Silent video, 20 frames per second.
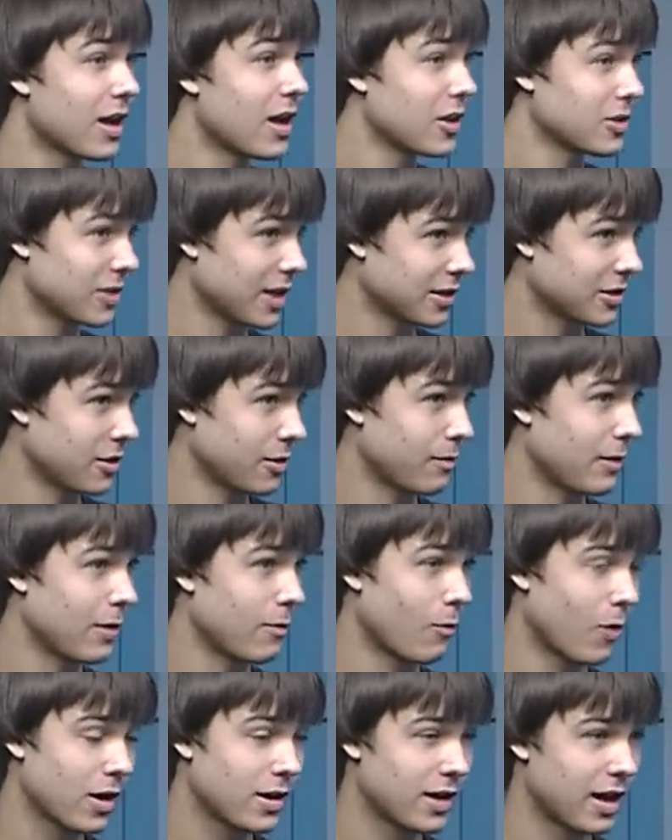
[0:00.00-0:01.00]
So that's going to
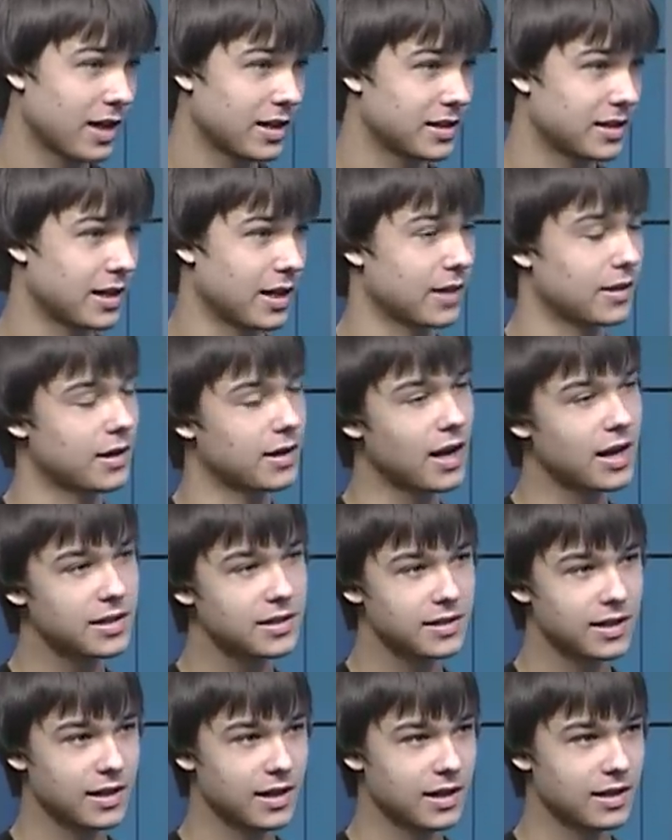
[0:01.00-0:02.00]
be one nice thing. The nice
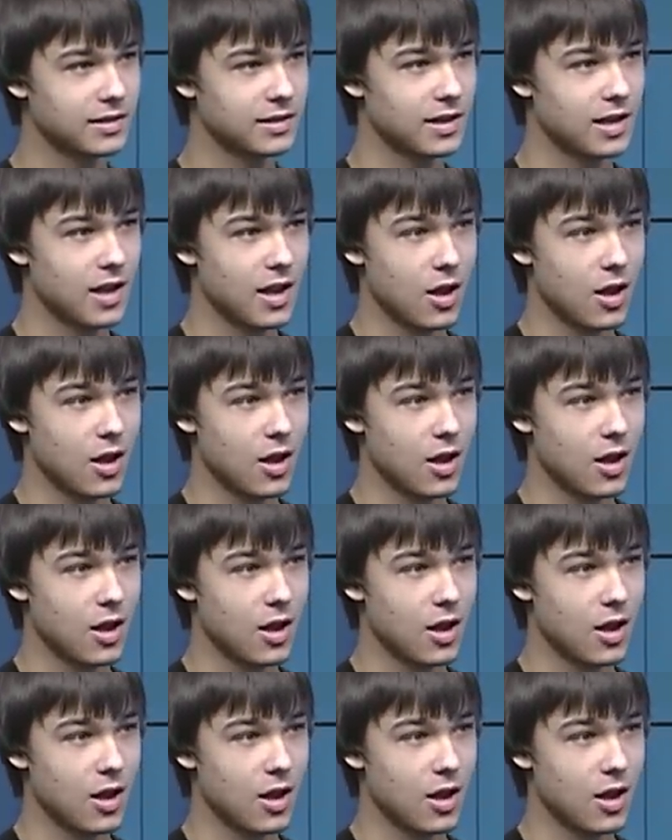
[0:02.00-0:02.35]
thing is